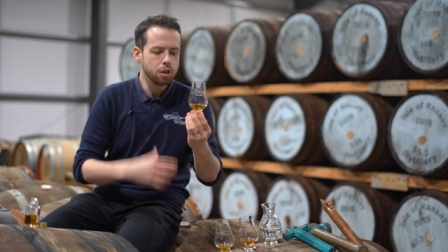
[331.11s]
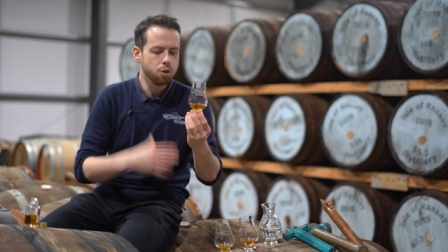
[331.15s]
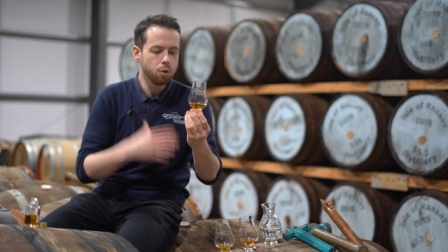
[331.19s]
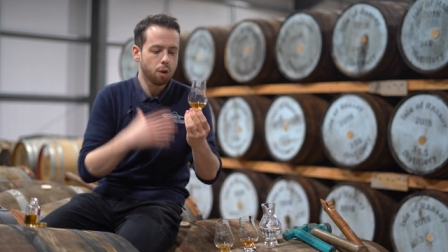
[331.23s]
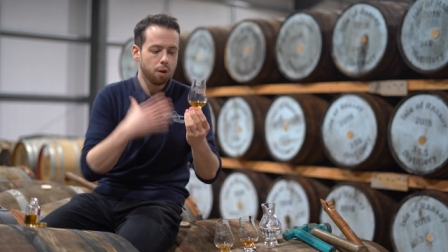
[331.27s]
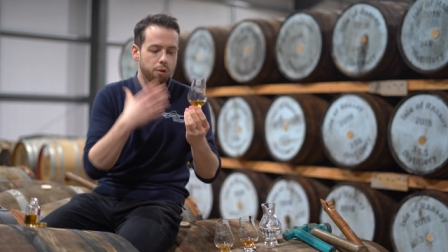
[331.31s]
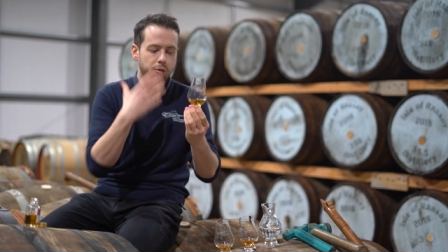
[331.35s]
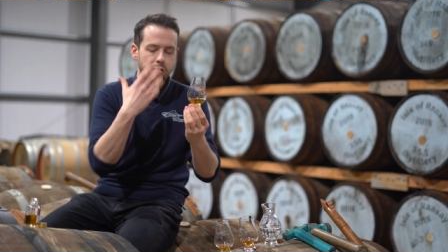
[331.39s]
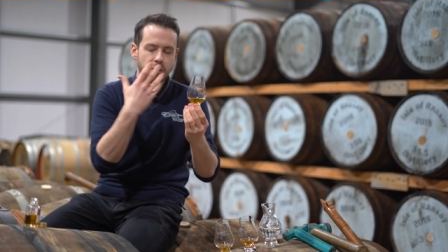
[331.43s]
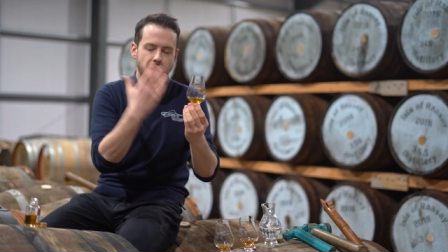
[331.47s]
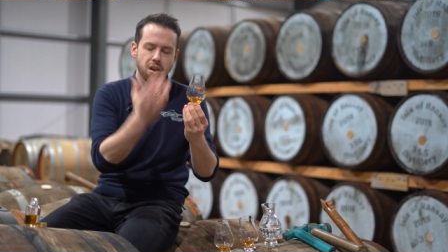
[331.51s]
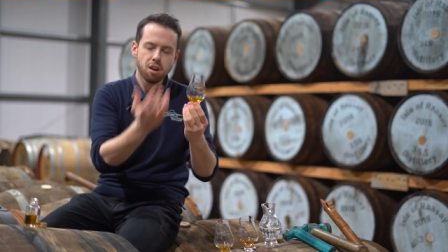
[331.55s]
you
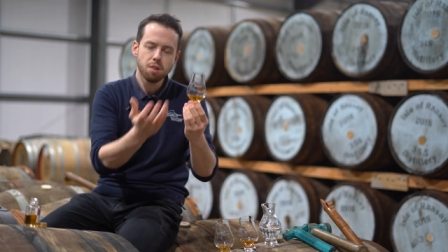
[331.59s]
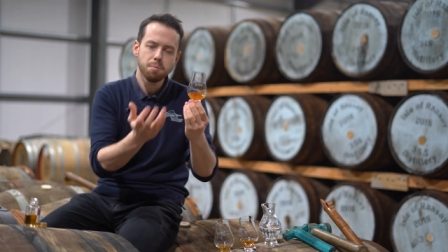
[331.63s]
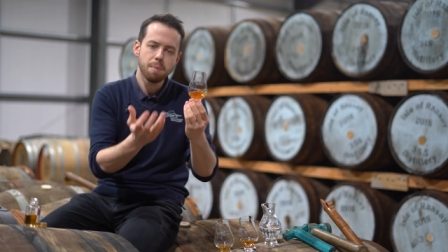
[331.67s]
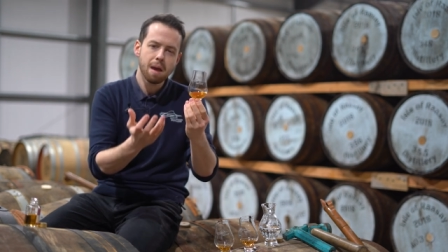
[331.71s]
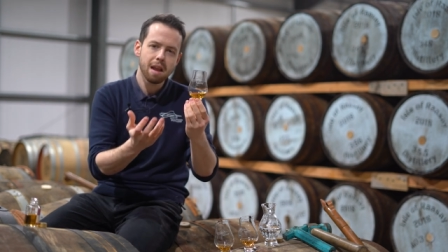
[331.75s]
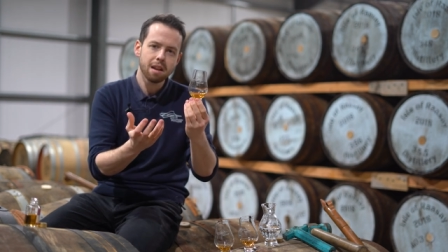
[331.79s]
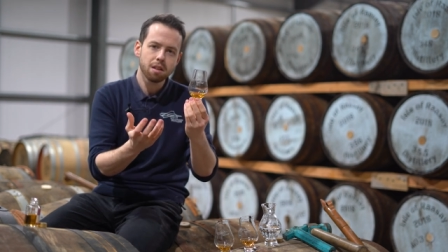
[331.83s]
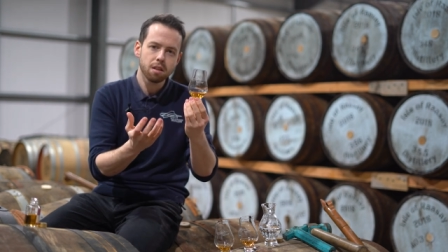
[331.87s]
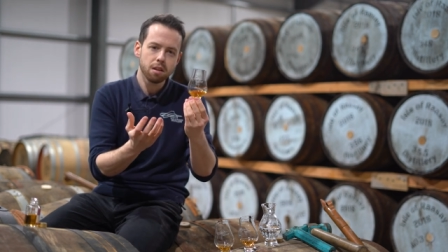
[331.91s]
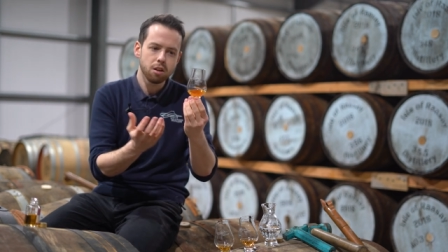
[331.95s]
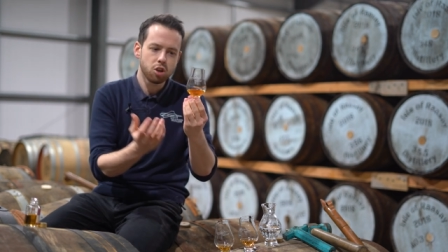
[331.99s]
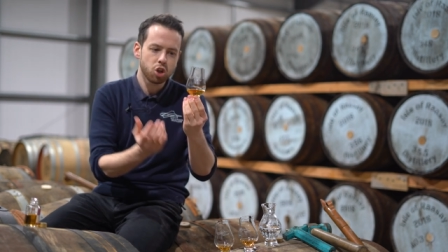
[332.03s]
are
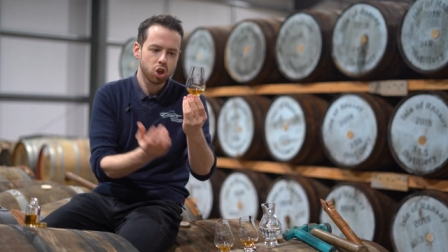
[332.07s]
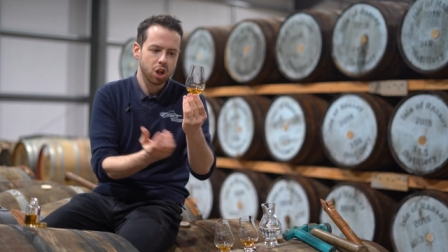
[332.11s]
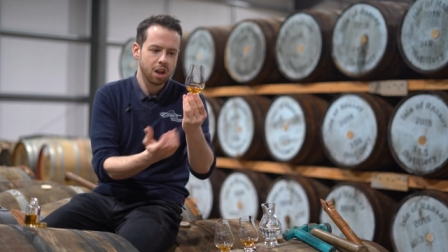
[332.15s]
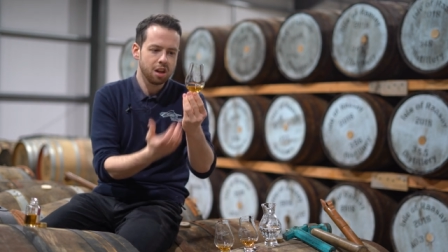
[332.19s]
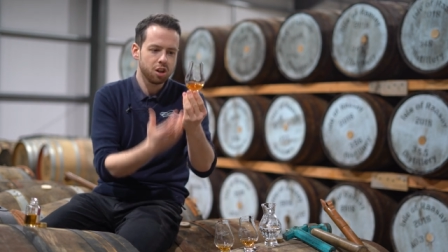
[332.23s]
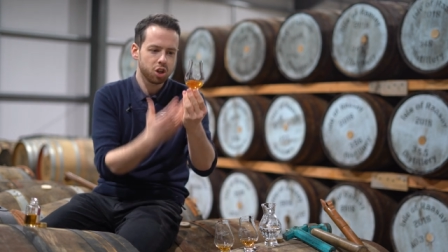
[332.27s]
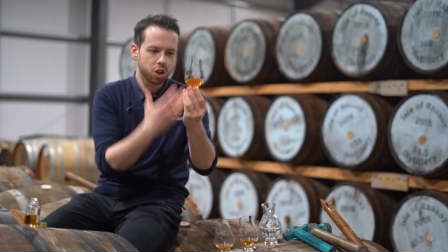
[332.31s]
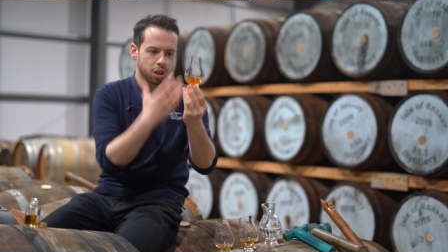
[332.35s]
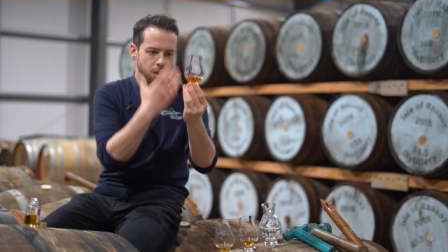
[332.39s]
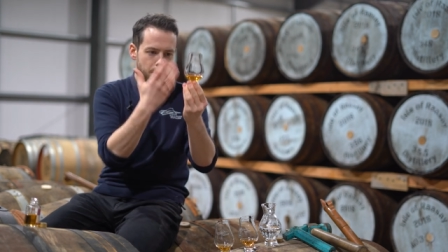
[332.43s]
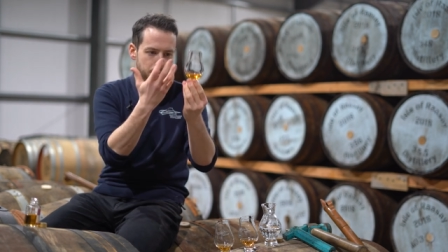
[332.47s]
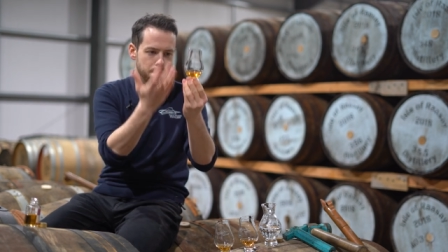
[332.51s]
fundamentally
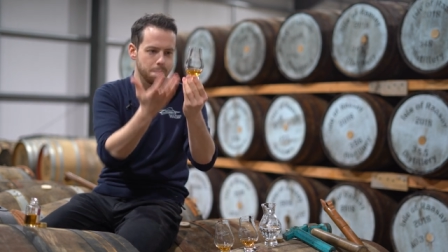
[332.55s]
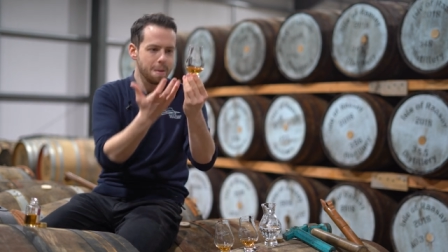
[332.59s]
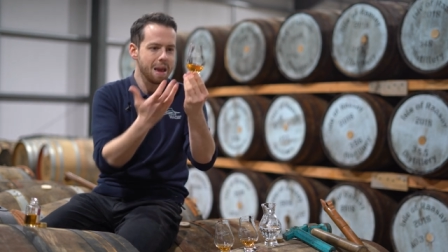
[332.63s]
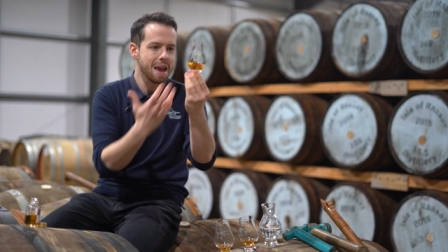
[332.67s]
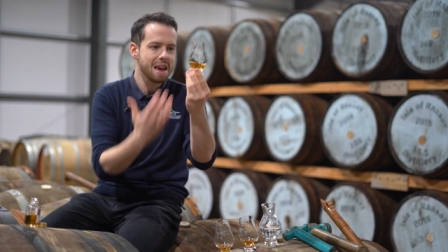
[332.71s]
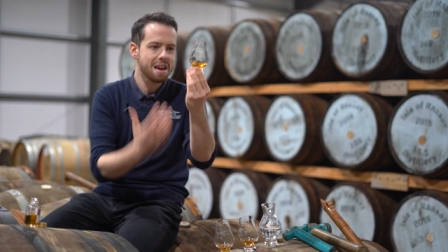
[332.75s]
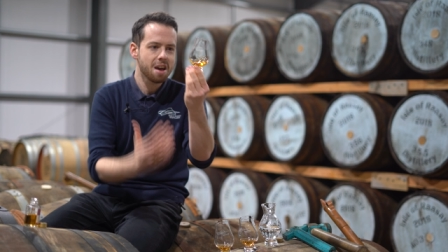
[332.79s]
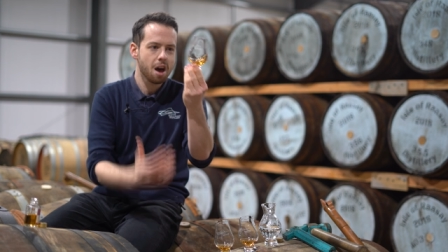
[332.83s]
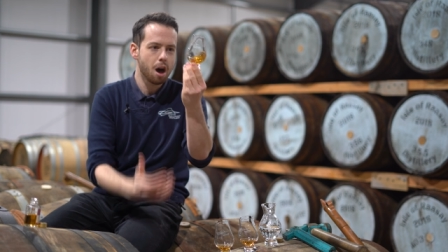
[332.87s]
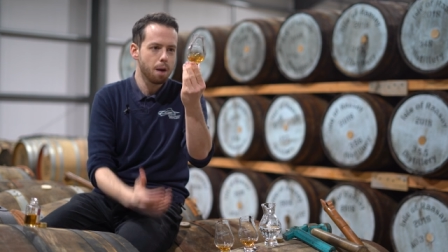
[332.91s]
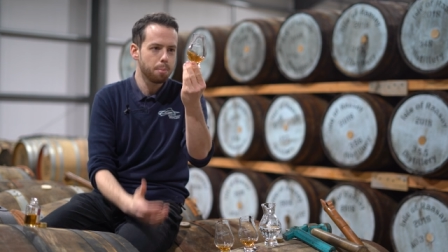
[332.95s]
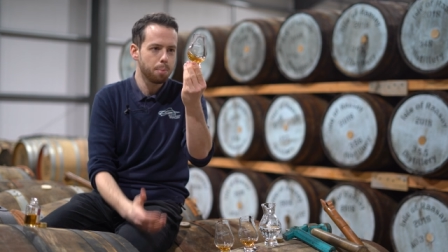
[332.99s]
changing the
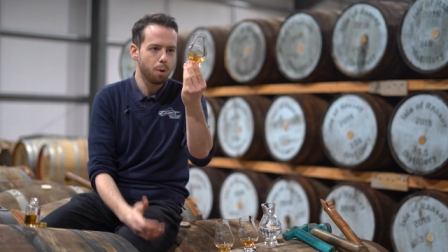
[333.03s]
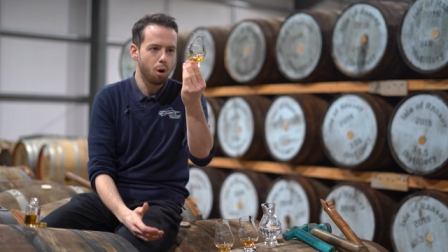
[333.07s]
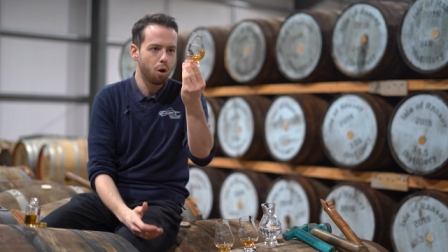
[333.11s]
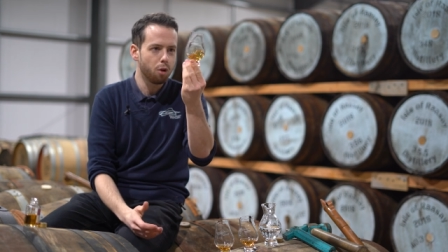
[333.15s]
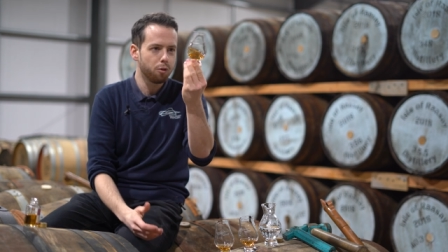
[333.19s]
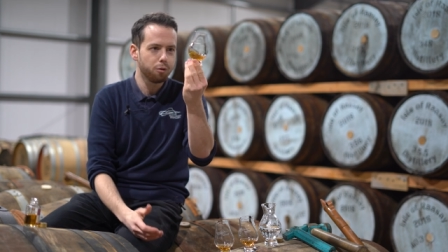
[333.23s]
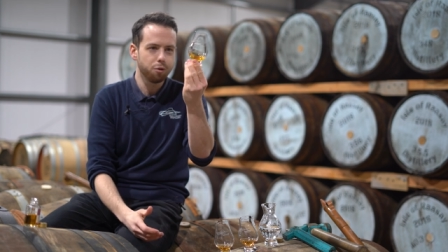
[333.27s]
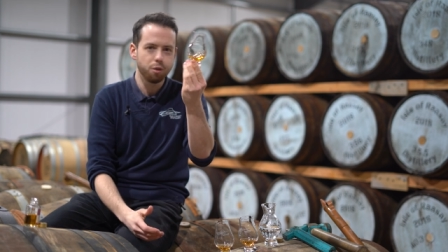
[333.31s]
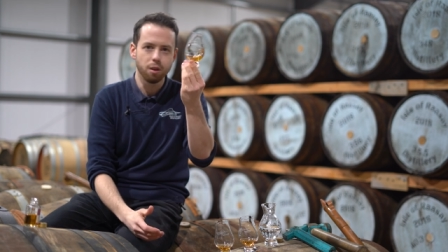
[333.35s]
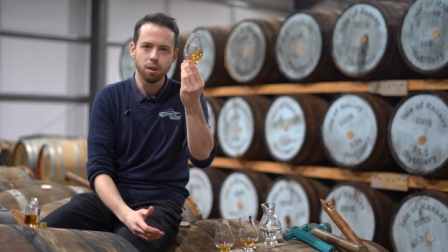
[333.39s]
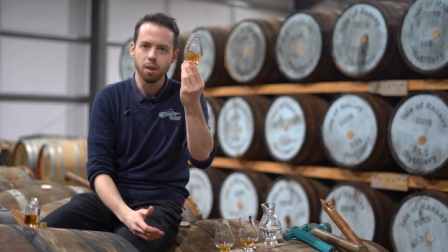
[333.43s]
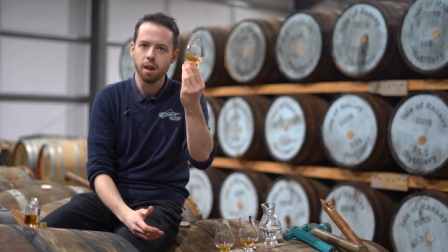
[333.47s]
makeup
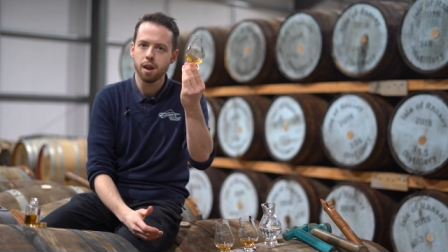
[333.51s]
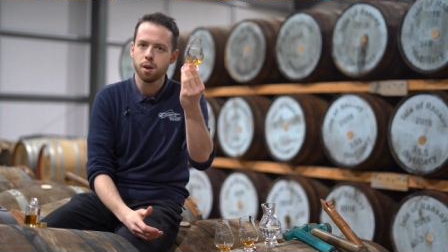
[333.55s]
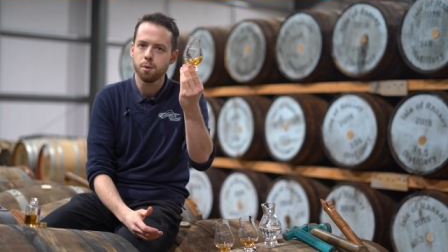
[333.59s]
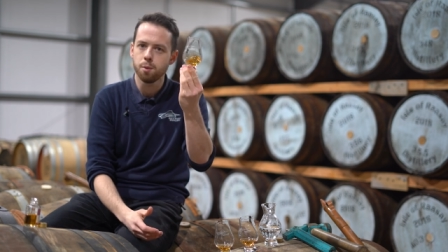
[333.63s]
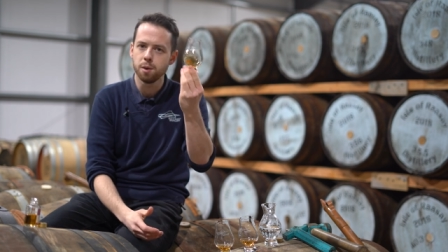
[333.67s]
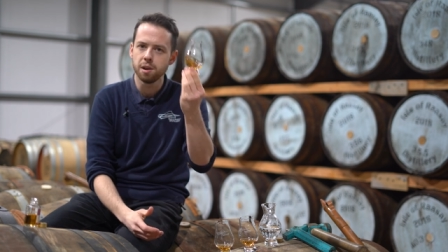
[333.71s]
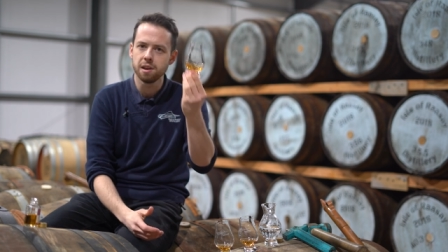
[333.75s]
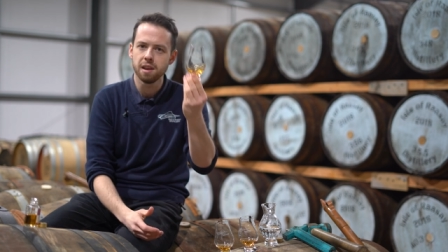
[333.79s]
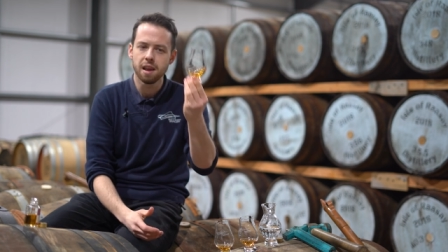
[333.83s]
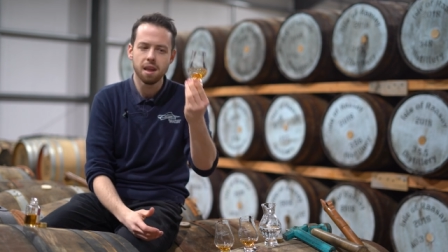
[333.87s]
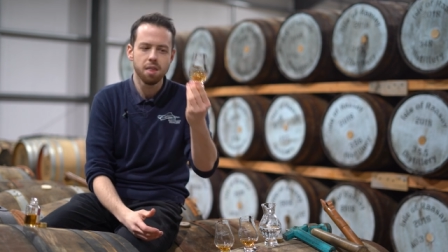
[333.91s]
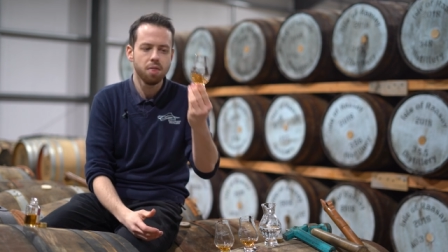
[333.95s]
of the
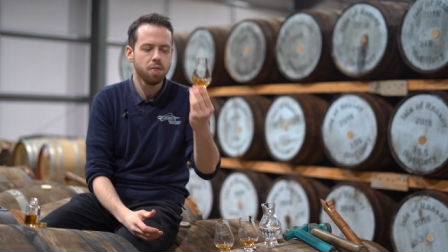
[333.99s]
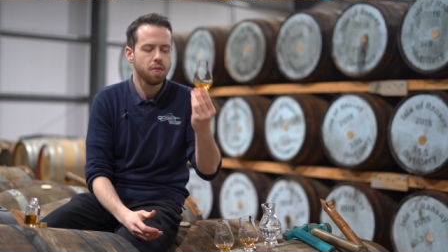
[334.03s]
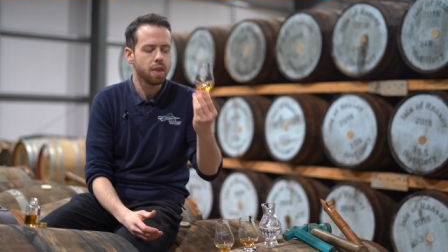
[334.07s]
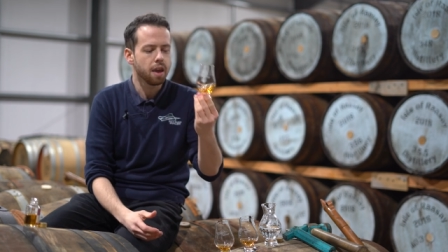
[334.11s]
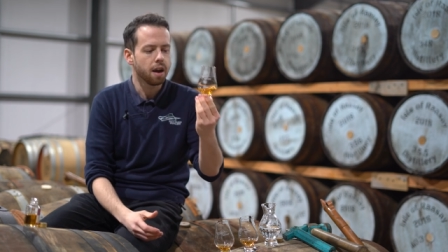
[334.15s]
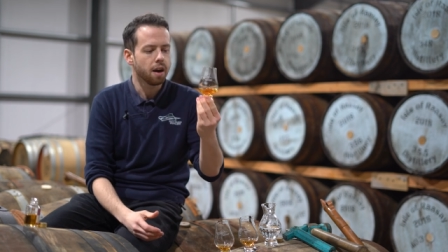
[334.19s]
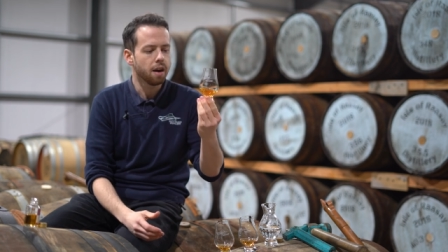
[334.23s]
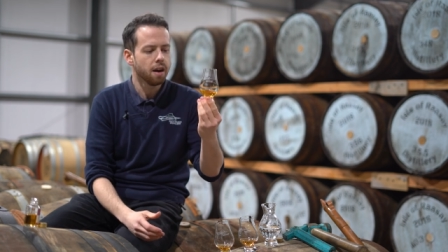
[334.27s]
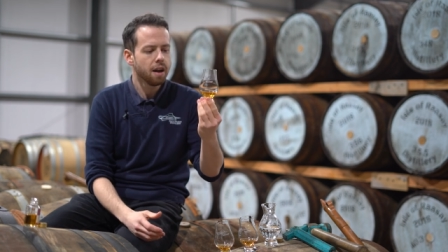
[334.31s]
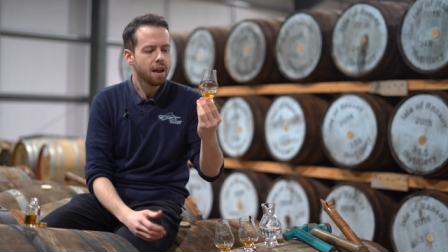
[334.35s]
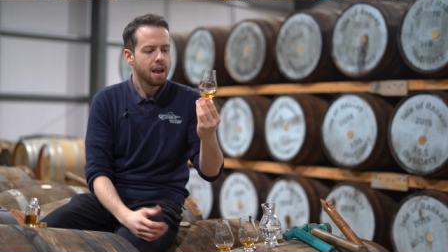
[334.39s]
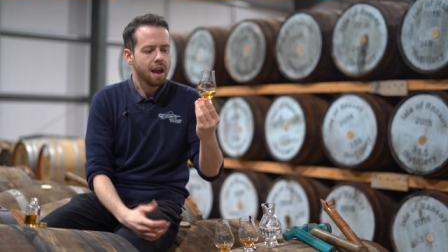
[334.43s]
liquid in
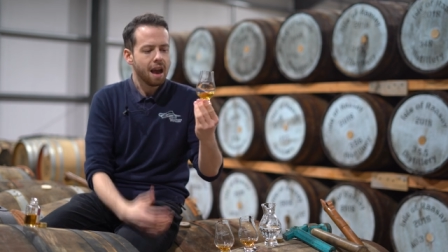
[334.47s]
there.